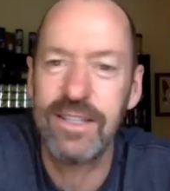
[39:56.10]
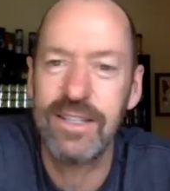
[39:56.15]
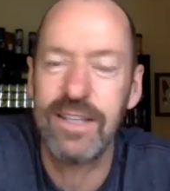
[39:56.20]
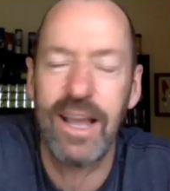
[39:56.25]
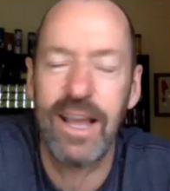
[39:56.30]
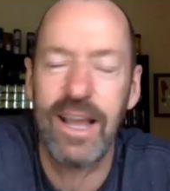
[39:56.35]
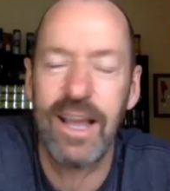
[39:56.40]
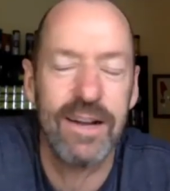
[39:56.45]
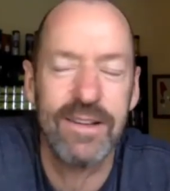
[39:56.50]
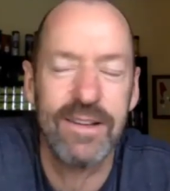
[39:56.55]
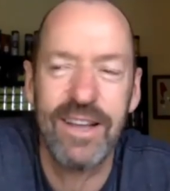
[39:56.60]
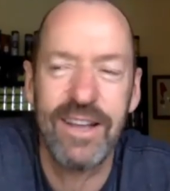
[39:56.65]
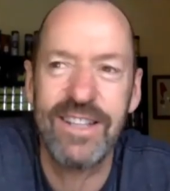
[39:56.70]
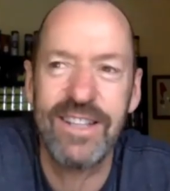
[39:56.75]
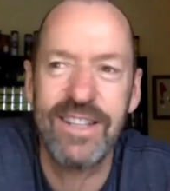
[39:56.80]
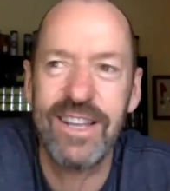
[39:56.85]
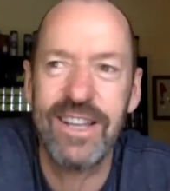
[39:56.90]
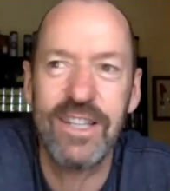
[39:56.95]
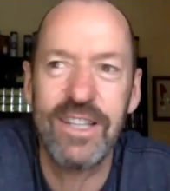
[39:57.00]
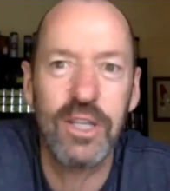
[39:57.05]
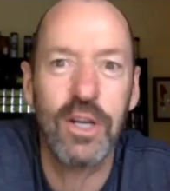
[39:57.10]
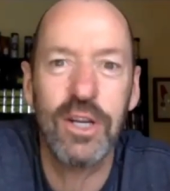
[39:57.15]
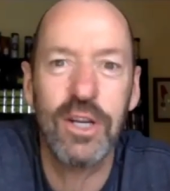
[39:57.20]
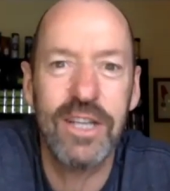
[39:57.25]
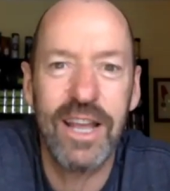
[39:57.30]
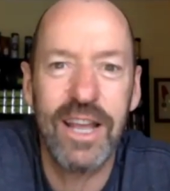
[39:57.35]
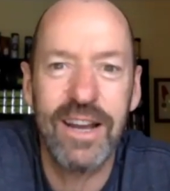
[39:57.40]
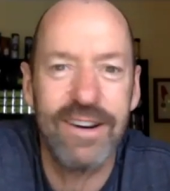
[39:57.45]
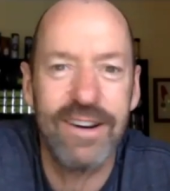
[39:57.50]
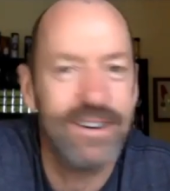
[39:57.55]
yeah, it, it's a good
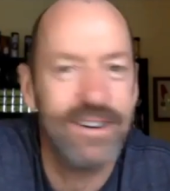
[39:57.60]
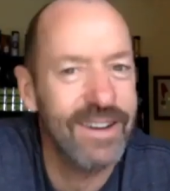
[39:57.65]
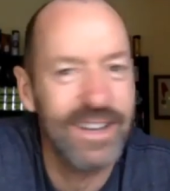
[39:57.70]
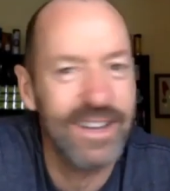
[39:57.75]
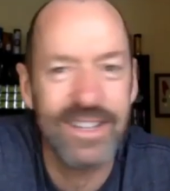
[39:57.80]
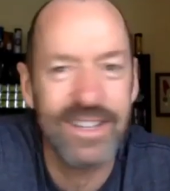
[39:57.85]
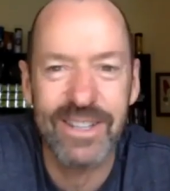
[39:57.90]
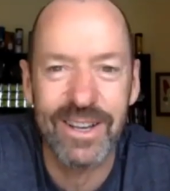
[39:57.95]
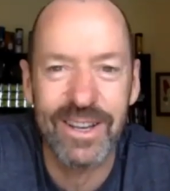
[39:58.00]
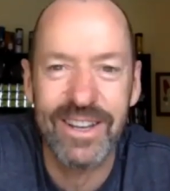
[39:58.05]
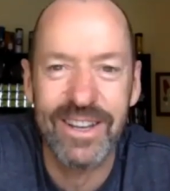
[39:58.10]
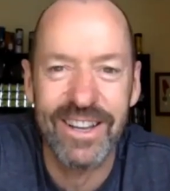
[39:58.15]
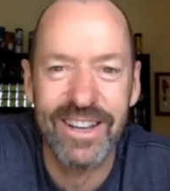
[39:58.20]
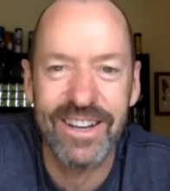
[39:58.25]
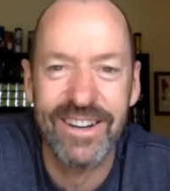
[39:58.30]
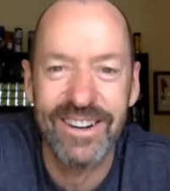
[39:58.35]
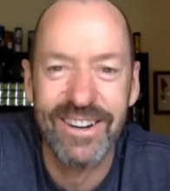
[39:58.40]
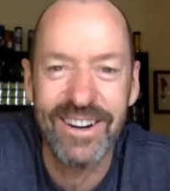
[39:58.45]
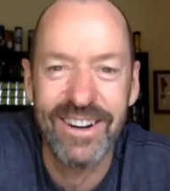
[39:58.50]
deal. It's a good deal.